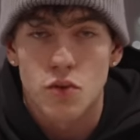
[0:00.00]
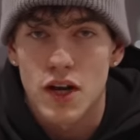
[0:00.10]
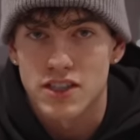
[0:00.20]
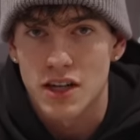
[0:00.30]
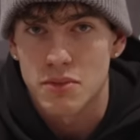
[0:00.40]

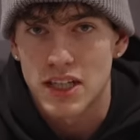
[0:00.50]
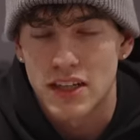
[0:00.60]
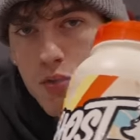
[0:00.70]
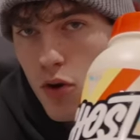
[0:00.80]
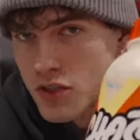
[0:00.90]
US, I
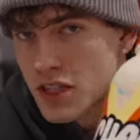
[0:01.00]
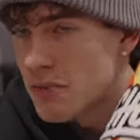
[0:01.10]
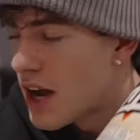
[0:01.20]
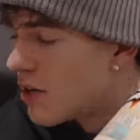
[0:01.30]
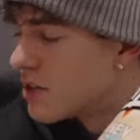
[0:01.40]
believe. Protein
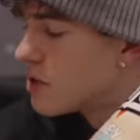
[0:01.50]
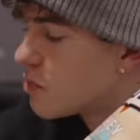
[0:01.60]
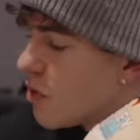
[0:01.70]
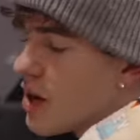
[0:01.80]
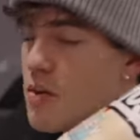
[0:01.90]
powders,
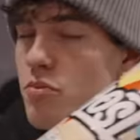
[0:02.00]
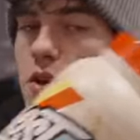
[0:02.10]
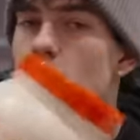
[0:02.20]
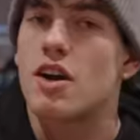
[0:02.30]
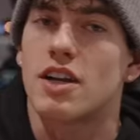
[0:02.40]

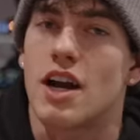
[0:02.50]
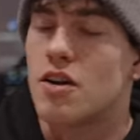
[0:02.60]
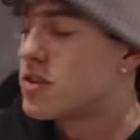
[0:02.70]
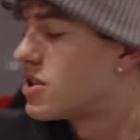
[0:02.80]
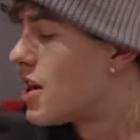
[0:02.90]

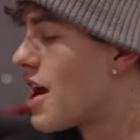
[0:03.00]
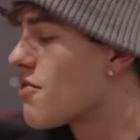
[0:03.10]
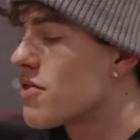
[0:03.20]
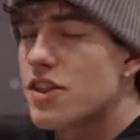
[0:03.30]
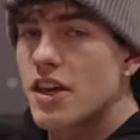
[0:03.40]
pre-workouts,
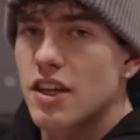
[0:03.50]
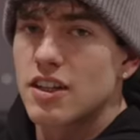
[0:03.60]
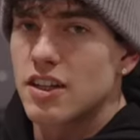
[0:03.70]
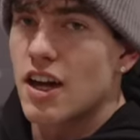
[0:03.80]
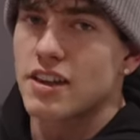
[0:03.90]

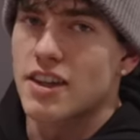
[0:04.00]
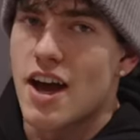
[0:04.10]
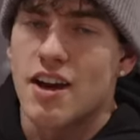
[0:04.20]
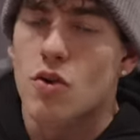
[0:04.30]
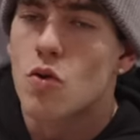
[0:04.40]
everything like
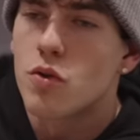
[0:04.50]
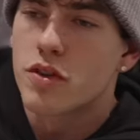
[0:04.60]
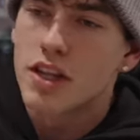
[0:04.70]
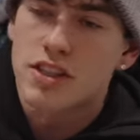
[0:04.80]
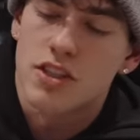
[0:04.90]
that, all
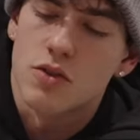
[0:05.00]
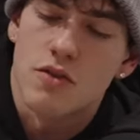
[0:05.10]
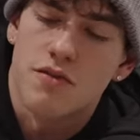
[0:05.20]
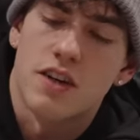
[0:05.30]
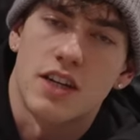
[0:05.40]
things to do
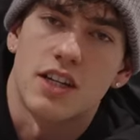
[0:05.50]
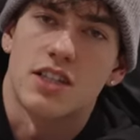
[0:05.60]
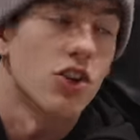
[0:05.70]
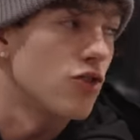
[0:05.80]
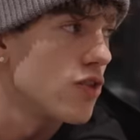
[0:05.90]
with fitness,
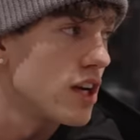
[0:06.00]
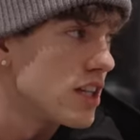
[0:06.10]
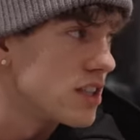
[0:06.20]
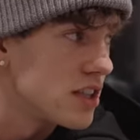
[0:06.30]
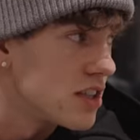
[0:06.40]

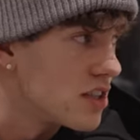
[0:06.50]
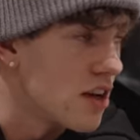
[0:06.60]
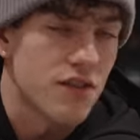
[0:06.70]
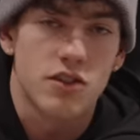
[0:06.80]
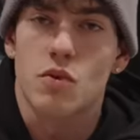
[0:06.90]
greens and
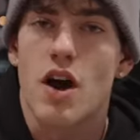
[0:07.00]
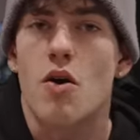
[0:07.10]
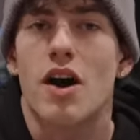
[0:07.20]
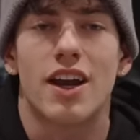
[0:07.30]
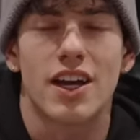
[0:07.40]
stuff as
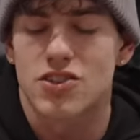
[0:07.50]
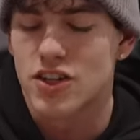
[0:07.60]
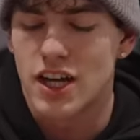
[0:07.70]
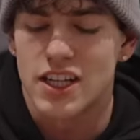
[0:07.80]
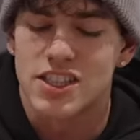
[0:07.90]
well,
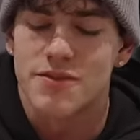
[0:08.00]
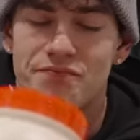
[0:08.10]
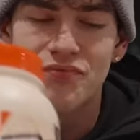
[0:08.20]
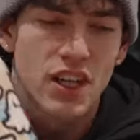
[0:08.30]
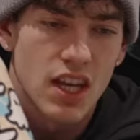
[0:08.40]
electrolytes.
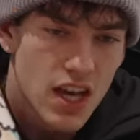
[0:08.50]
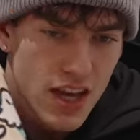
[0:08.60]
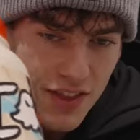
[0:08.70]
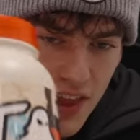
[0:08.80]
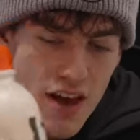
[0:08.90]

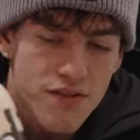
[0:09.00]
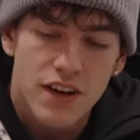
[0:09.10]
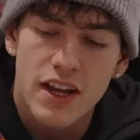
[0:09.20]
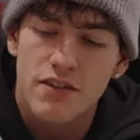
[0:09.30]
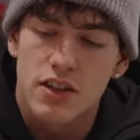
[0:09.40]
Their
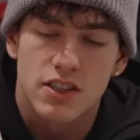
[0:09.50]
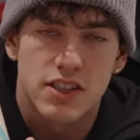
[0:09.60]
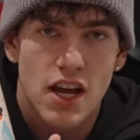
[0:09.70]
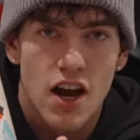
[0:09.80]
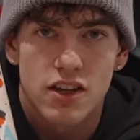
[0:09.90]

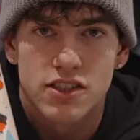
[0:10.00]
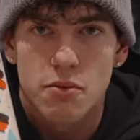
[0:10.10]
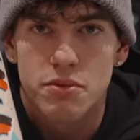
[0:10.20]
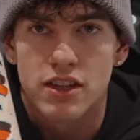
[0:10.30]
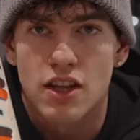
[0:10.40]
flavors are
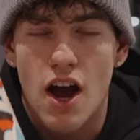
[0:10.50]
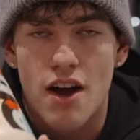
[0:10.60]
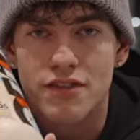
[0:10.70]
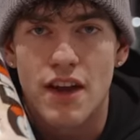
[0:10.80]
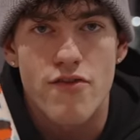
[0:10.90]
something that
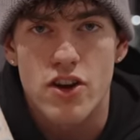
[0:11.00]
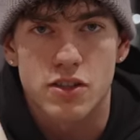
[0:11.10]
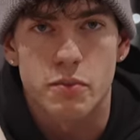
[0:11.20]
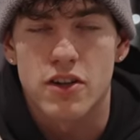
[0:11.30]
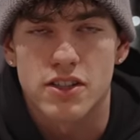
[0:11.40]
I've never
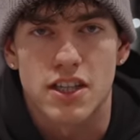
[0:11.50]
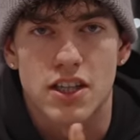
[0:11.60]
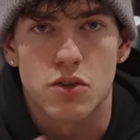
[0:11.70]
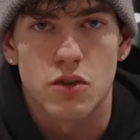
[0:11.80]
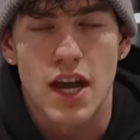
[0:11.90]
experienced in
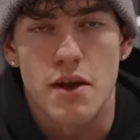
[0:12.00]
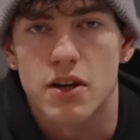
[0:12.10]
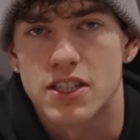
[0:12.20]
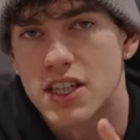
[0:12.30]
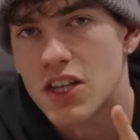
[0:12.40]
the UK,
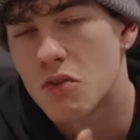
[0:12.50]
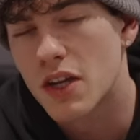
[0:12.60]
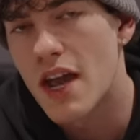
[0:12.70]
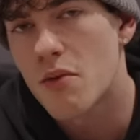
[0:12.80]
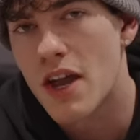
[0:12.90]
because in the
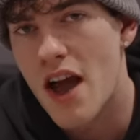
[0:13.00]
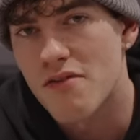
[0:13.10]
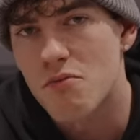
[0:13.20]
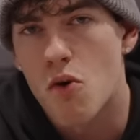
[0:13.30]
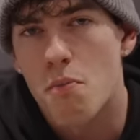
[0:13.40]
UK we have
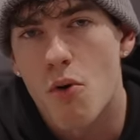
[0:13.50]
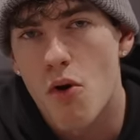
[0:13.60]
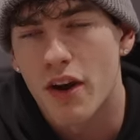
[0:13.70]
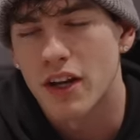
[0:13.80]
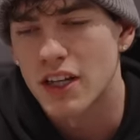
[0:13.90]
more
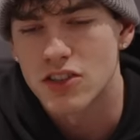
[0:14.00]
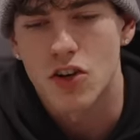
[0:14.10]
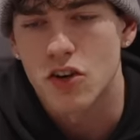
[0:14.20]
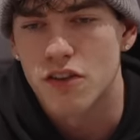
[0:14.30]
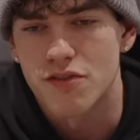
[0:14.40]
boring, like
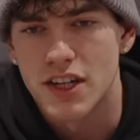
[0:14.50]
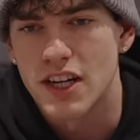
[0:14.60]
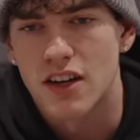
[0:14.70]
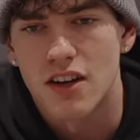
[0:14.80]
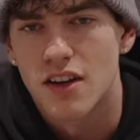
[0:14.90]
chocolate,
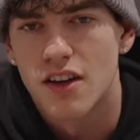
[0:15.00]
vanilla,